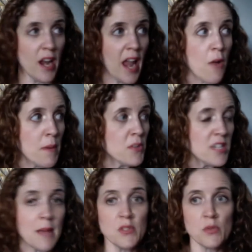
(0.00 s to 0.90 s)
And I remember
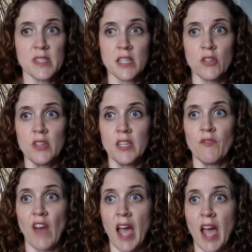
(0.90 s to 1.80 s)
times it was literally
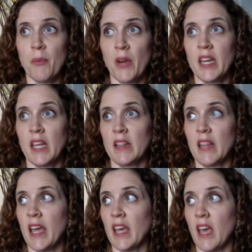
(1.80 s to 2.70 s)
vibrating,
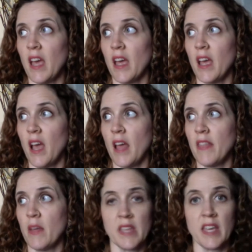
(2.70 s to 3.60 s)
like, and
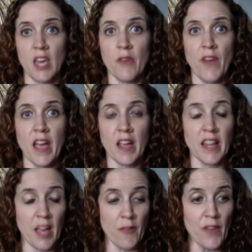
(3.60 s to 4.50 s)
then it was like,
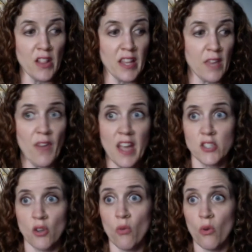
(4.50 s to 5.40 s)
I felt like if I
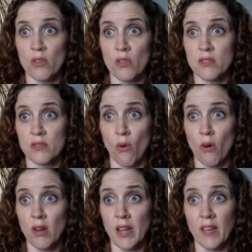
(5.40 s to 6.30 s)
don't go to the
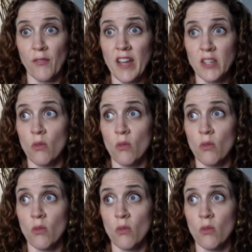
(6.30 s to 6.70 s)
store, like if I don't